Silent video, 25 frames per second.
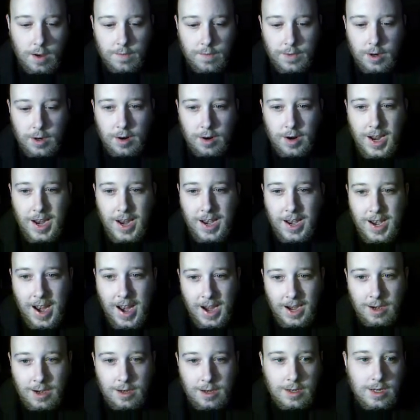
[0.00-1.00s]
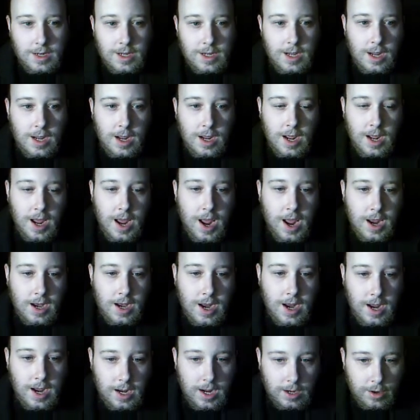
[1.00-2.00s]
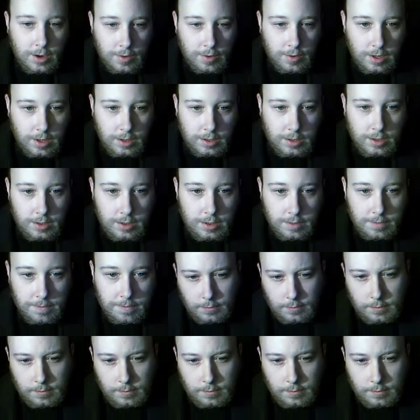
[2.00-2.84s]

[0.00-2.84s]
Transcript: of their inanity and ignorance.